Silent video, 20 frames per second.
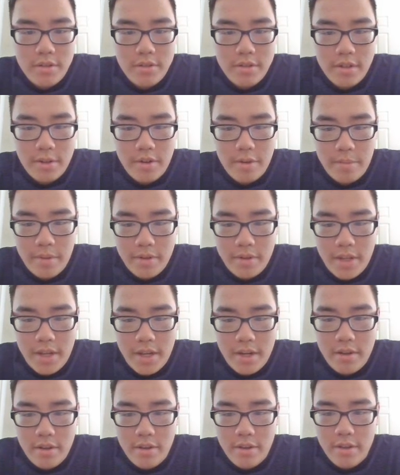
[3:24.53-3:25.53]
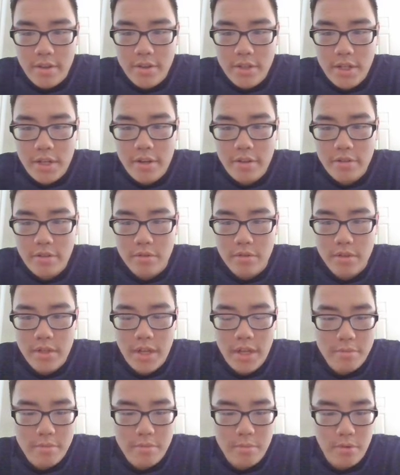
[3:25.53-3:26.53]
Sorry about that. Shout out to
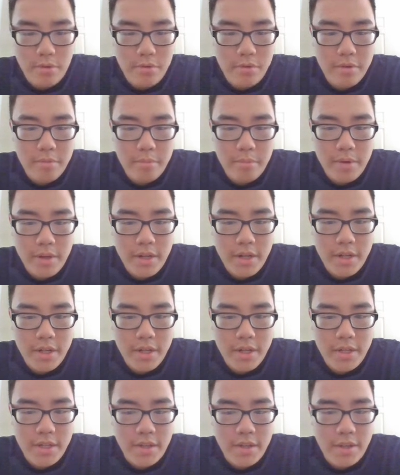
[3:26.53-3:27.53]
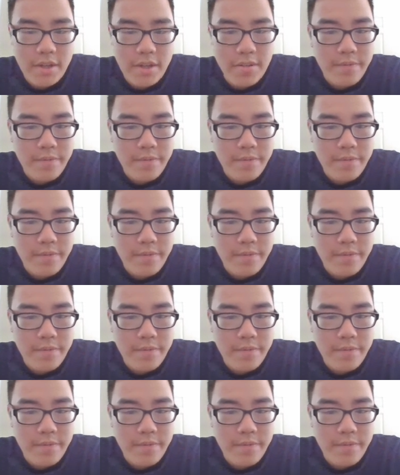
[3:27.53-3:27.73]
Deus Moon. But,